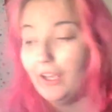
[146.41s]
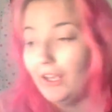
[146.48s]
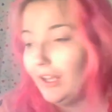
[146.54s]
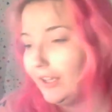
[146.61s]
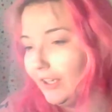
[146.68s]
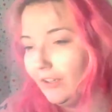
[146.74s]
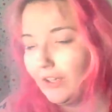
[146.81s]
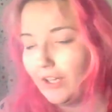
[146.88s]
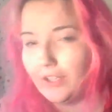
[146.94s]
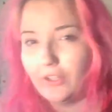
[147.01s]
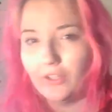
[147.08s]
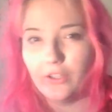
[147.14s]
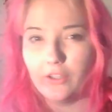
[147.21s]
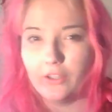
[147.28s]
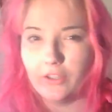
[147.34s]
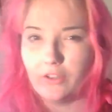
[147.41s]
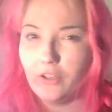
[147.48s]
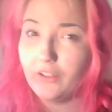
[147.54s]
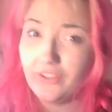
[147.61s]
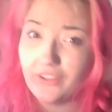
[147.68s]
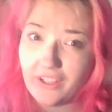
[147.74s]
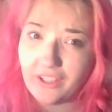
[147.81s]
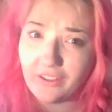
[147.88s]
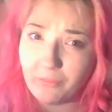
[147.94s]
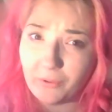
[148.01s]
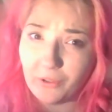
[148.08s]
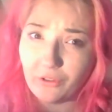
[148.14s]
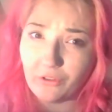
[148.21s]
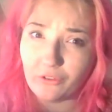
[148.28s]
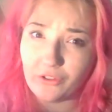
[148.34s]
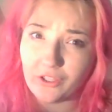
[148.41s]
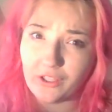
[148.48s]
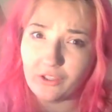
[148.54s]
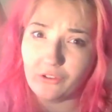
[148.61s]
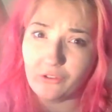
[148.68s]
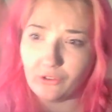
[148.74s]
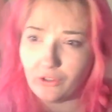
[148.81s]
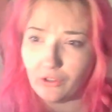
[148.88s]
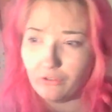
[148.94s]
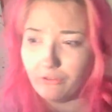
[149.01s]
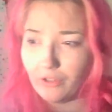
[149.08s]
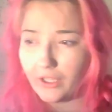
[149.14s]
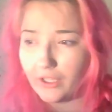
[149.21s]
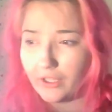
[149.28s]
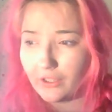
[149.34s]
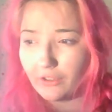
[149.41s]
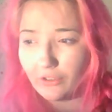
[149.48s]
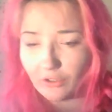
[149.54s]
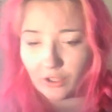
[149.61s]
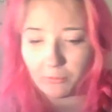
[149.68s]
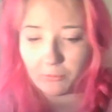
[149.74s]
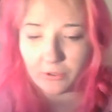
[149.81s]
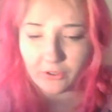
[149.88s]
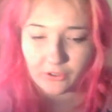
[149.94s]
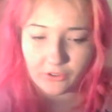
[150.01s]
And then you got the crazy-ass spiritual Satanist who's all fucking extremist.